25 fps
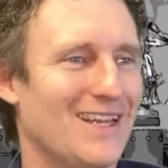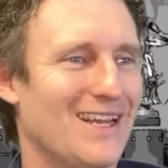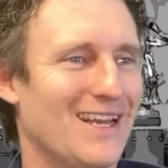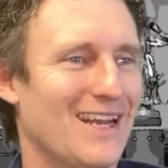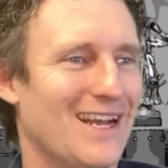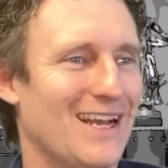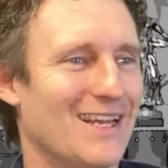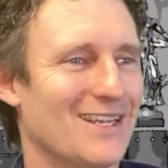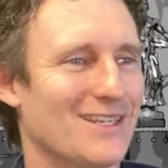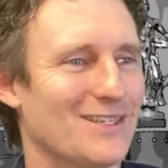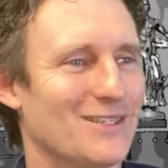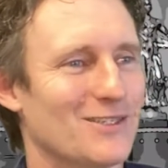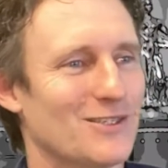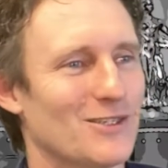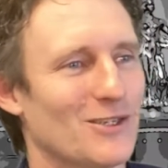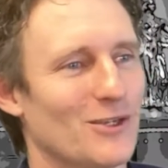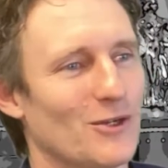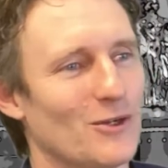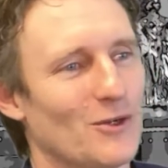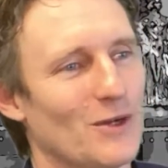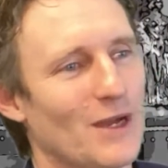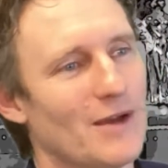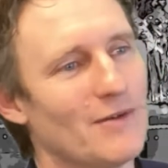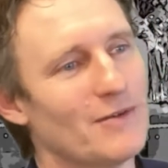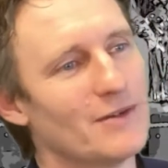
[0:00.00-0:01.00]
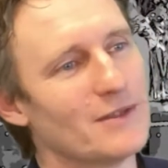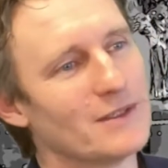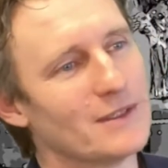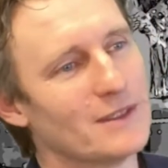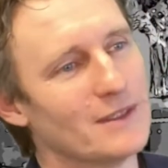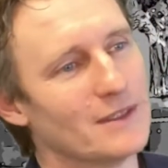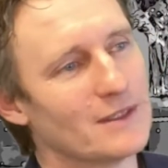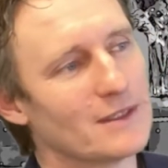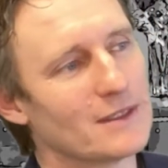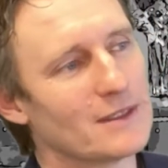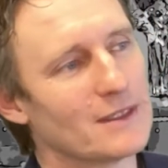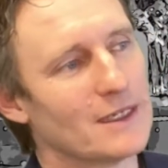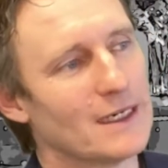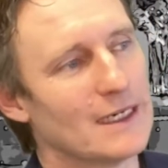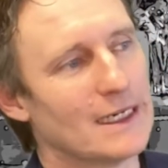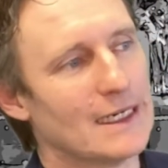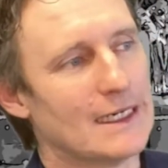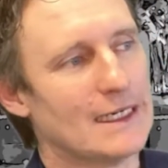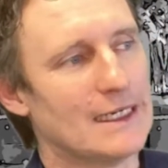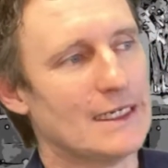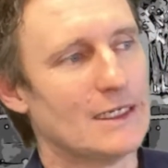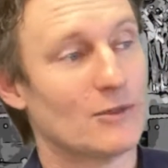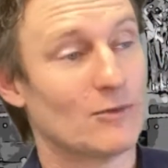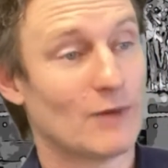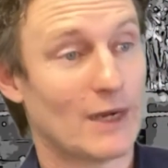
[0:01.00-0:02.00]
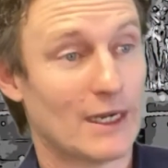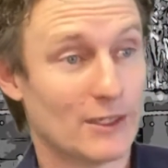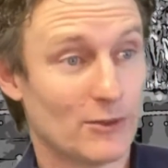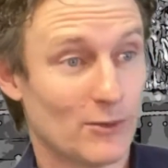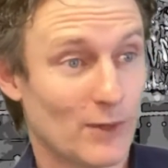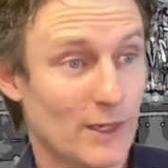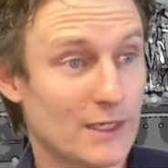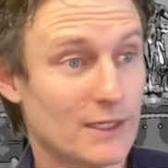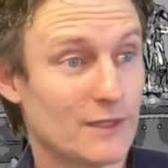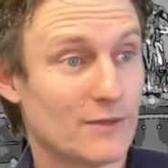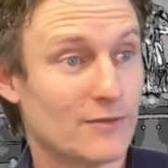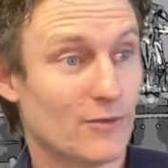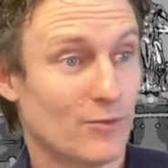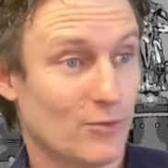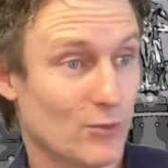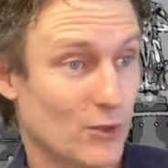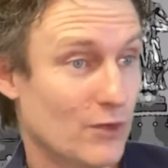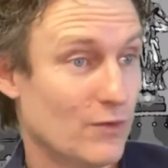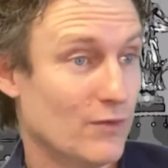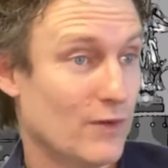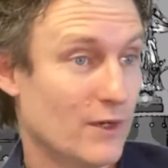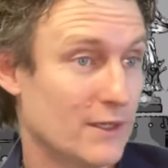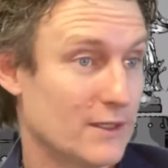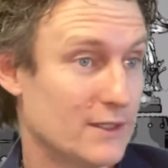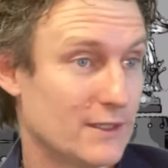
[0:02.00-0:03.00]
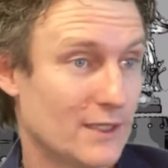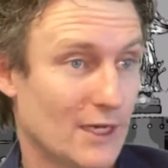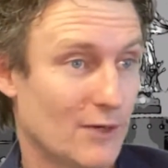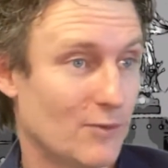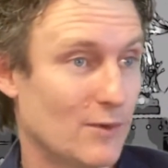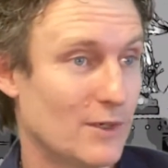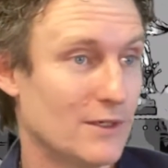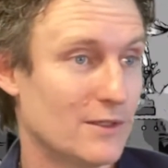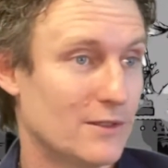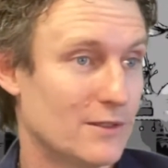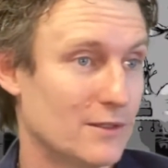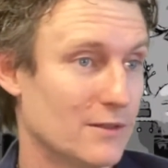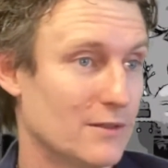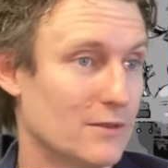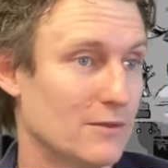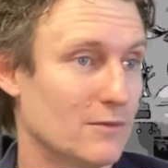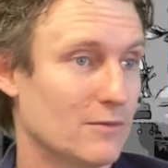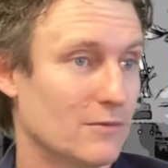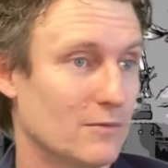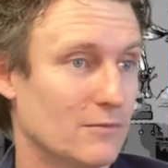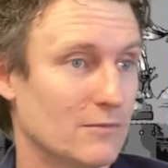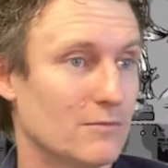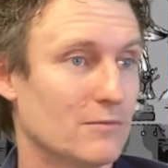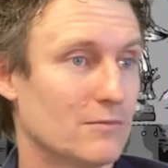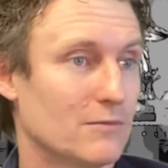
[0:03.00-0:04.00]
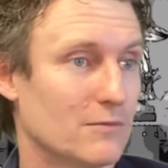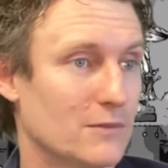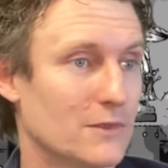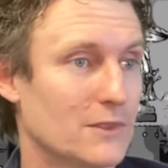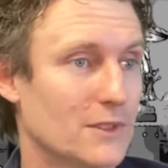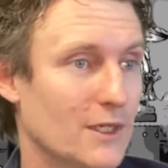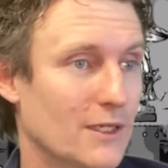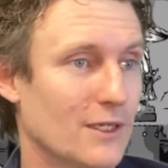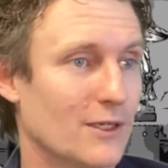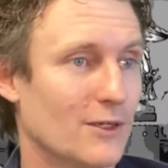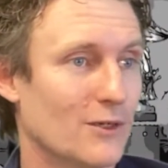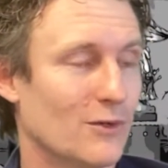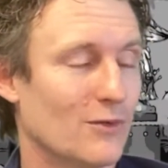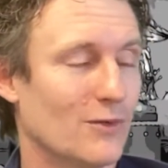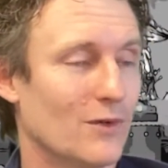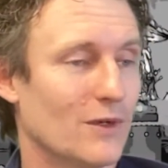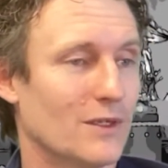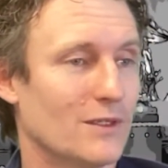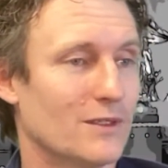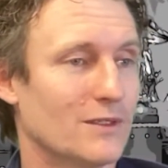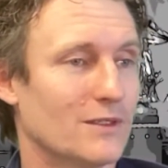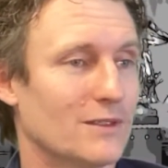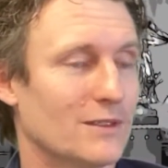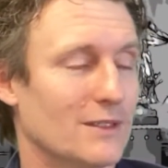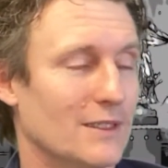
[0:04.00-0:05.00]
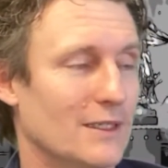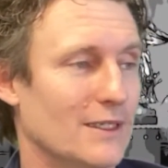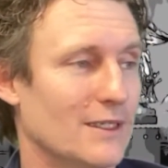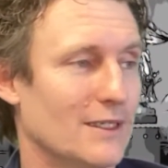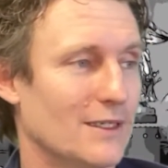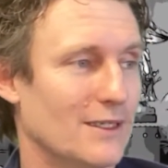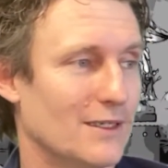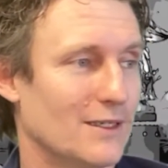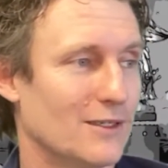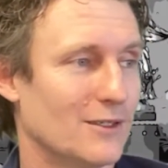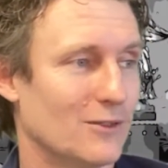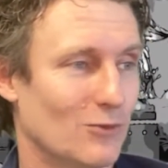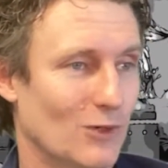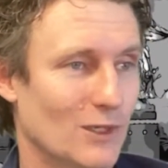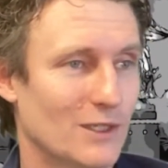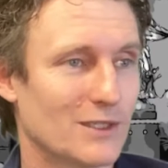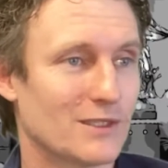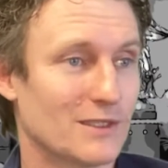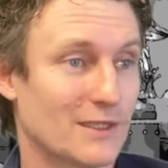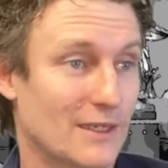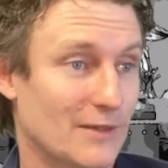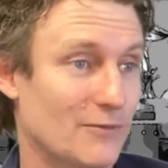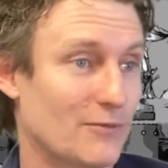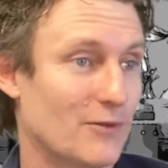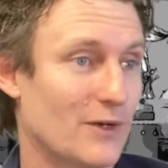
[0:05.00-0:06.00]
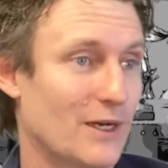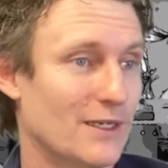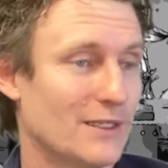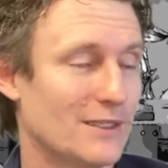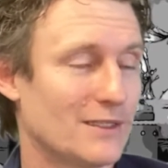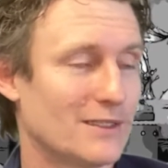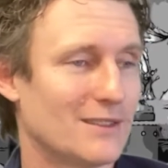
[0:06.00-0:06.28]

And so ever since I graduated from university, I went to study university, Russian and French.